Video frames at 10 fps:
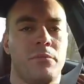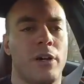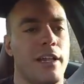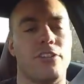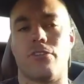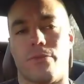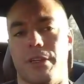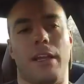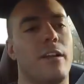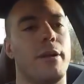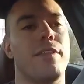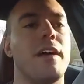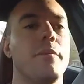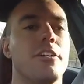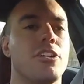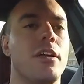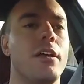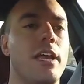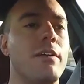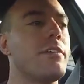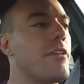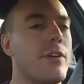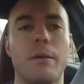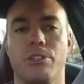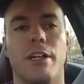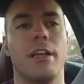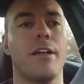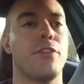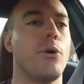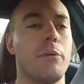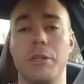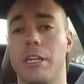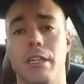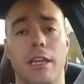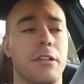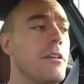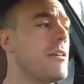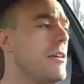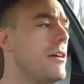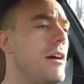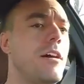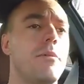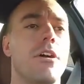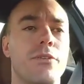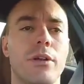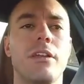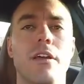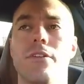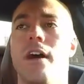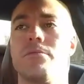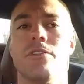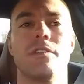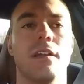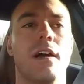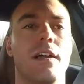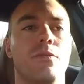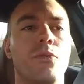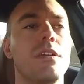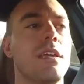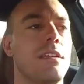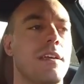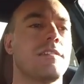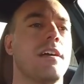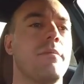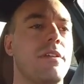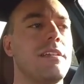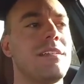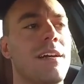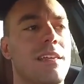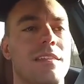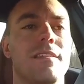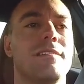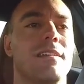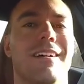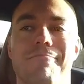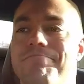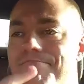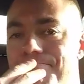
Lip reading: But I just don't really care about it that much. Every other option I got, though, I would get again. Are there any other options that I would get next time that I did not get this time?